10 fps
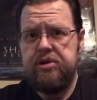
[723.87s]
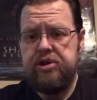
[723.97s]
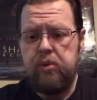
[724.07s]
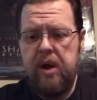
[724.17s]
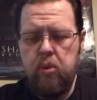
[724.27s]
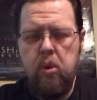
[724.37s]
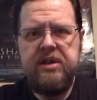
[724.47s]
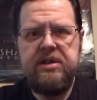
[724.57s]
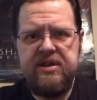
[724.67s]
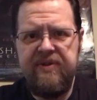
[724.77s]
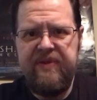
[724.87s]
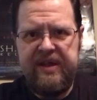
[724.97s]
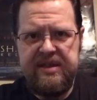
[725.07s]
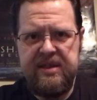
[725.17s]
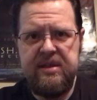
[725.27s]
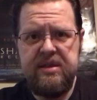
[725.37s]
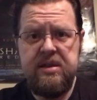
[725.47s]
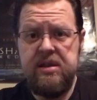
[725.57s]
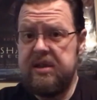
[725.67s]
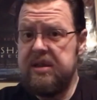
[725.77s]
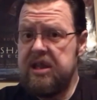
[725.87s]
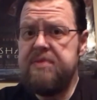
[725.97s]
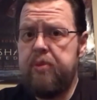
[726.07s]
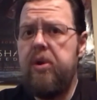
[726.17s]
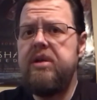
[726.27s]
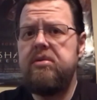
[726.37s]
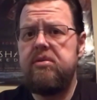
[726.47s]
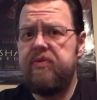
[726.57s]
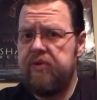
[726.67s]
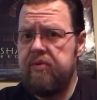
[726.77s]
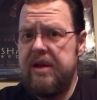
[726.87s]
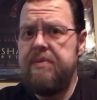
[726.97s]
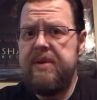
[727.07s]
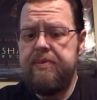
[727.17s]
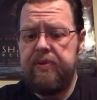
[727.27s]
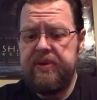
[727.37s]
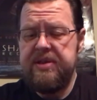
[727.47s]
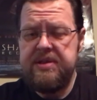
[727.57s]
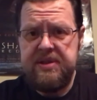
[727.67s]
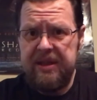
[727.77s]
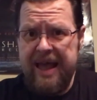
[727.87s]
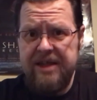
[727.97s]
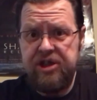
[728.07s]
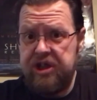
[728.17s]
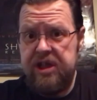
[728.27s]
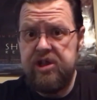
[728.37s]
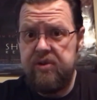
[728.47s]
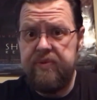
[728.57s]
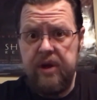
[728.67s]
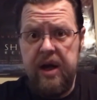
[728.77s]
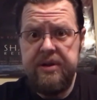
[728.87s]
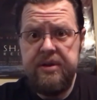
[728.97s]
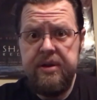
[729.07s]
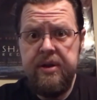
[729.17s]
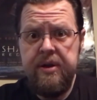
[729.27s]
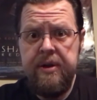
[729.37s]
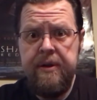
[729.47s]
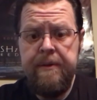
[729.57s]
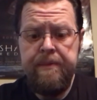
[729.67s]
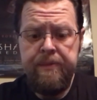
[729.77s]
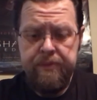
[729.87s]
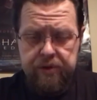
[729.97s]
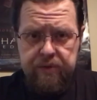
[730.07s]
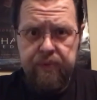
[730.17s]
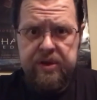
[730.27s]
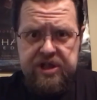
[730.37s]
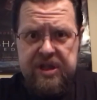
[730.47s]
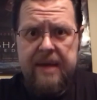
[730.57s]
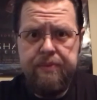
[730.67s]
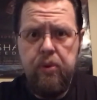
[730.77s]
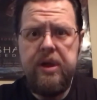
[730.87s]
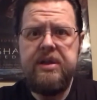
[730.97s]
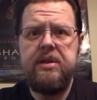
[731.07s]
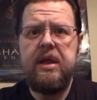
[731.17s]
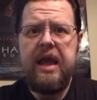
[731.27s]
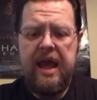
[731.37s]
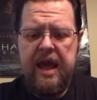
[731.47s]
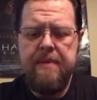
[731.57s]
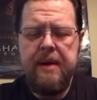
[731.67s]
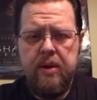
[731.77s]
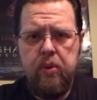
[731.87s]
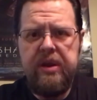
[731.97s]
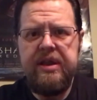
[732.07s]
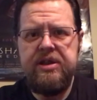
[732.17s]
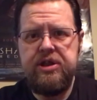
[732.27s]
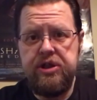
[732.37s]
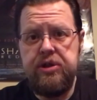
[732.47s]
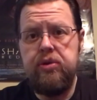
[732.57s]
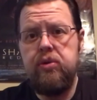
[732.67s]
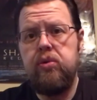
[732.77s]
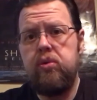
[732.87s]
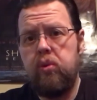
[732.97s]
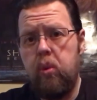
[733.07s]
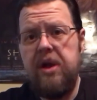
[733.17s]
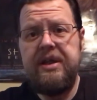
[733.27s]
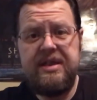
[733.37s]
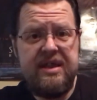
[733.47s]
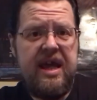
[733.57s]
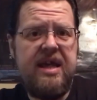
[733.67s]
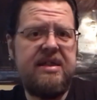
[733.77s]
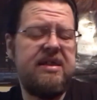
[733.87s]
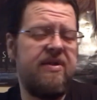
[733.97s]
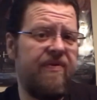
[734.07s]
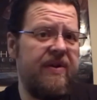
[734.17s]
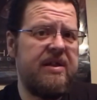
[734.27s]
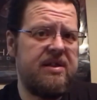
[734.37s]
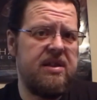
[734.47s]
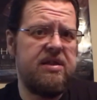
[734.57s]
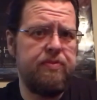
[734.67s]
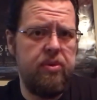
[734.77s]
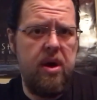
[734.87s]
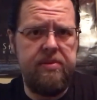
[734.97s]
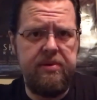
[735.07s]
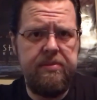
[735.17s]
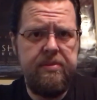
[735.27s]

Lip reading: Do I want to fix this? Because at this point, for many people, this is the last chance you've got. You've reached that point. Am I willing to do what it takes to fix this problem?